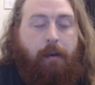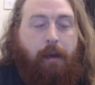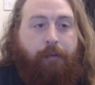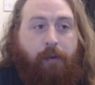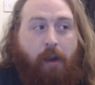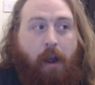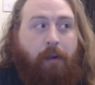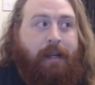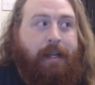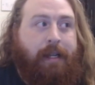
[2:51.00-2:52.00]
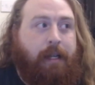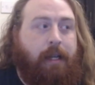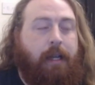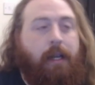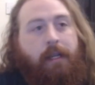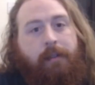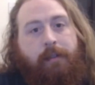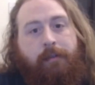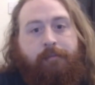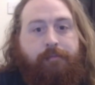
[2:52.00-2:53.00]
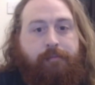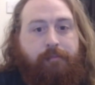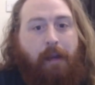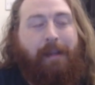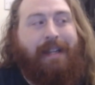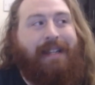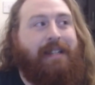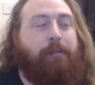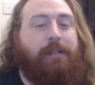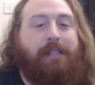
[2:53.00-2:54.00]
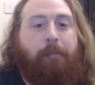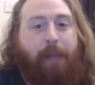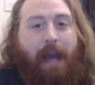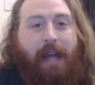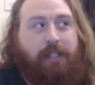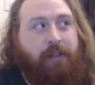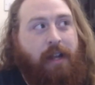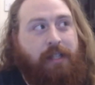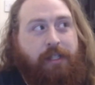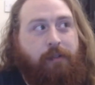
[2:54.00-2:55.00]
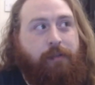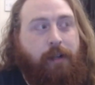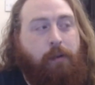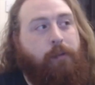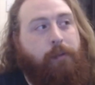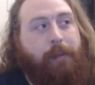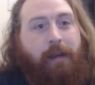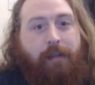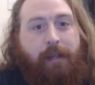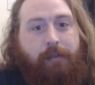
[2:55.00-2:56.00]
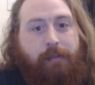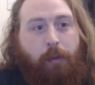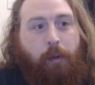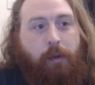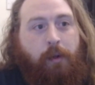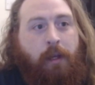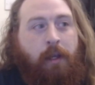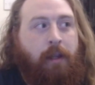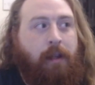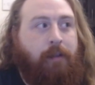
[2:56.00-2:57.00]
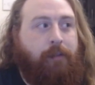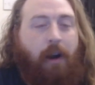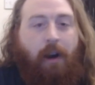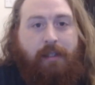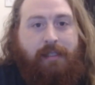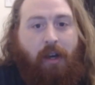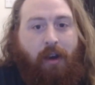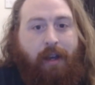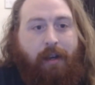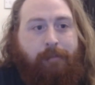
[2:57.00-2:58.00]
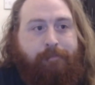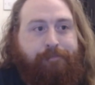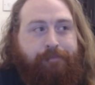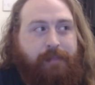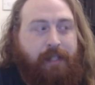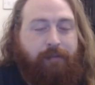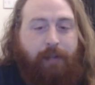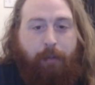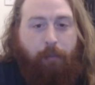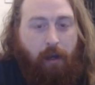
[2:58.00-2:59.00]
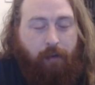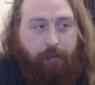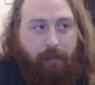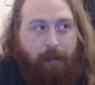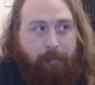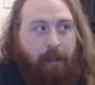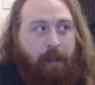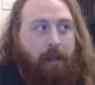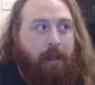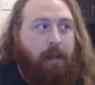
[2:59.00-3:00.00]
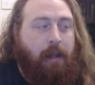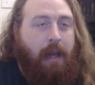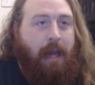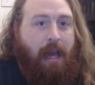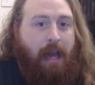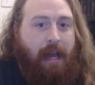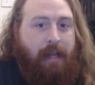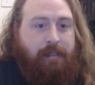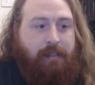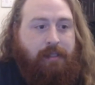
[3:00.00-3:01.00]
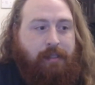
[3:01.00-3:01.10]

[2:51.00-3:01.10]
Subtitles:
Ferrari, I mean, it wasn't a bad strategy call that caught them out. It was more the hard tyre didn't really work for them, and